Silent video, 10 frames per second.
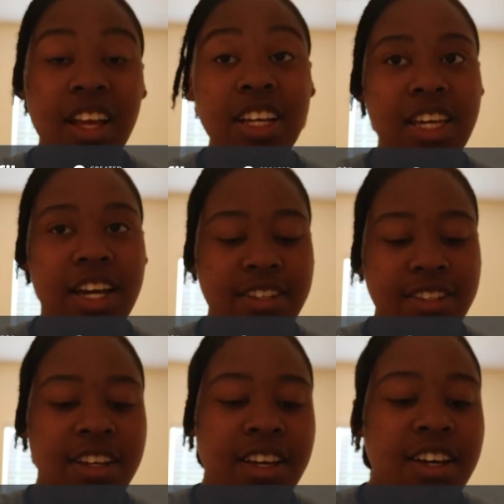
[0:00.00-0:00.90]

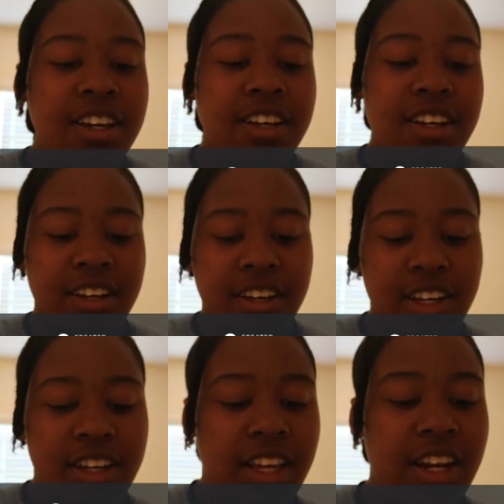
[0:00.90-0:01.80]
Yes.
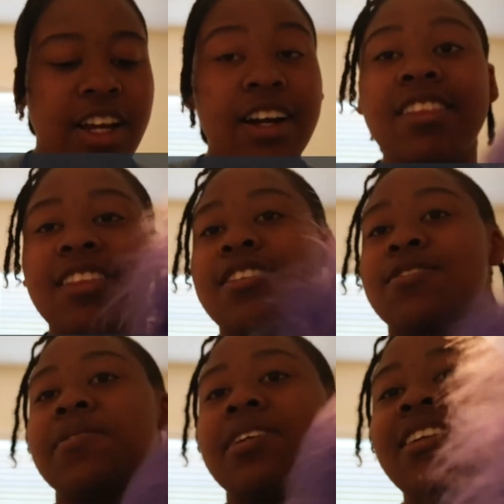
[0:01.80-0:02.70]
And I got
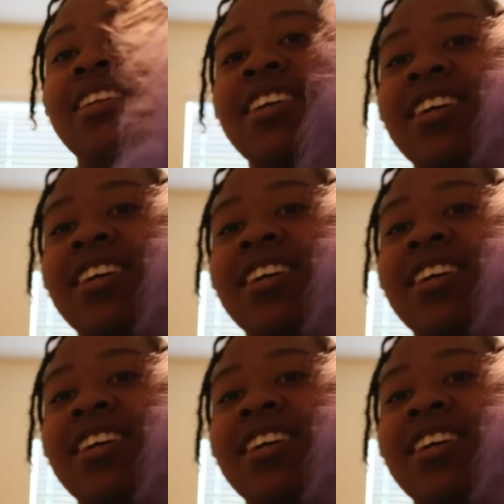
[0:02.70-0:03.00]
this one.